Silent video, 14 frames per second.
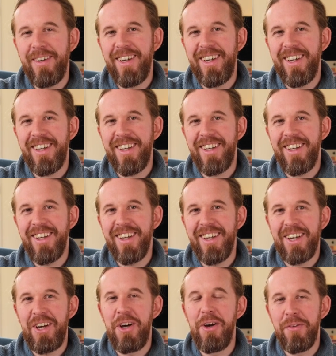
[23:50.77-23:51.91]
I
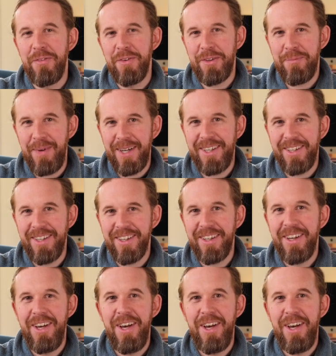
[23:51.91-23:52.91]
could have expected,